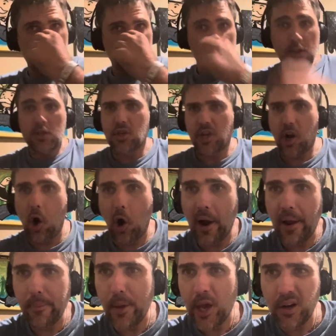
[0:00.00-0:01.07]
He's like, all
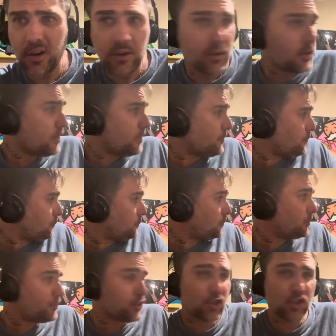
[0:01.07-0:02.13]
right, man.
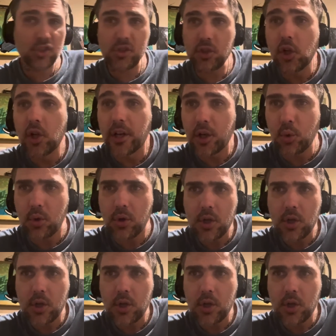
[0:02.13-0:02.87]
Look,